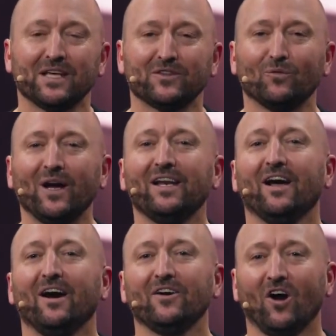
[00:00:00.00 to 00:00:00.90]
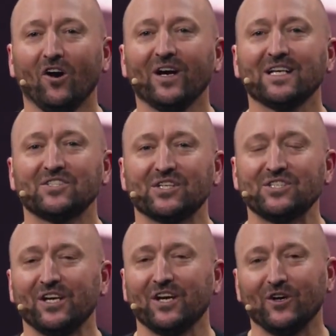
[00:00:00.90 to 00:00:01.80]
that the Radeon RX
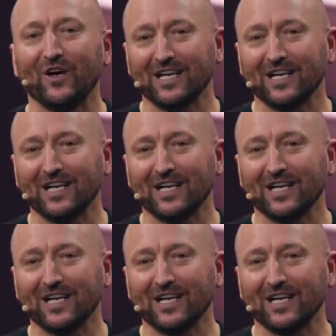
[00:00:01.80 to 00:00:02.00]
6800